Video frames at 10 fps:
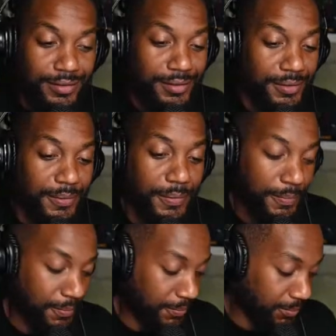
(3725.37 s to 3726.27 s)
would think
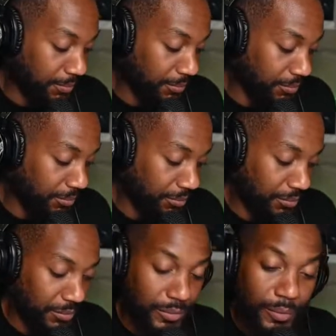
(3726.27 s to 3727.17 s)
so here in Texas,
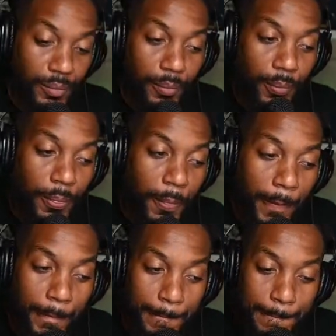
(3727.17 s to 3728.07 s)
but
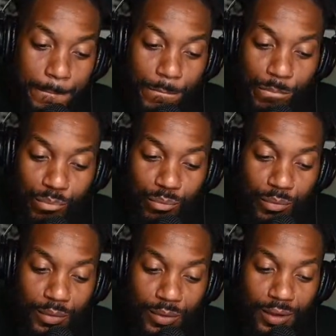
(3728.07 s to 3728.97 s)
I don't
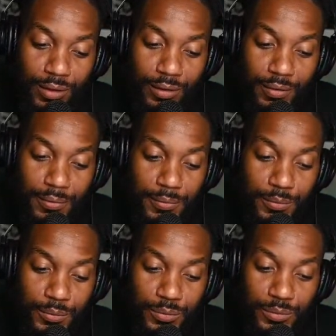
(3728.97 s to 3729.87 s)
know. Maybe that was
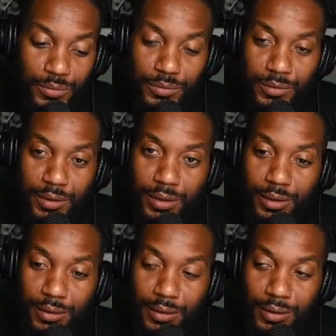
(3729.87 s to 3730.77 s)
just a day
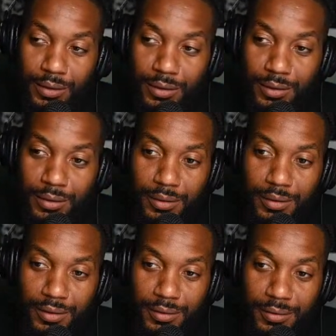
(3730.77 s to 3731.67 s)
that, you know,
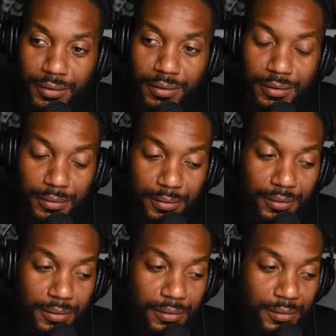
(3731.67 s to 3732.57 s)
everybody was
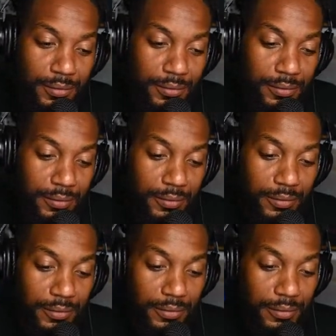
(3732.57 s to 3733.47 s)
thoroughly entertained by
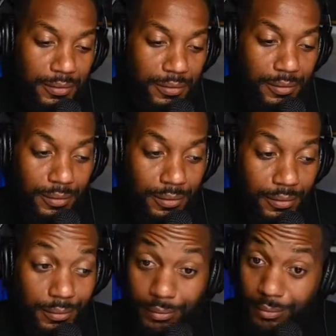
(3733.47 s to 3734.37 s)
all the shenanigans
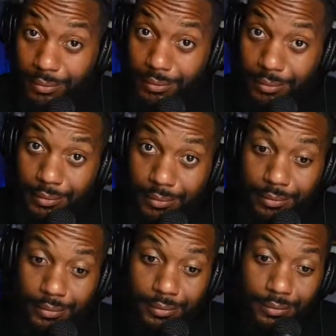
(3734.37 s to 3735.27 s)
and all that
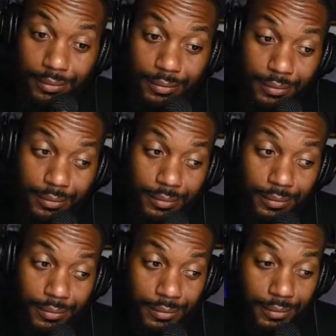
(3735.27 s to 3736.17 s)
something, you know.
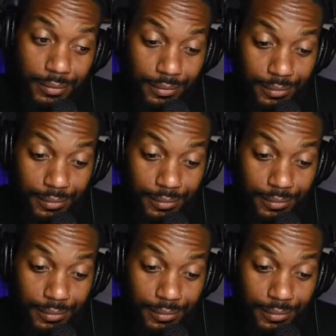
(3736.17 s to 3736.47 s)
So,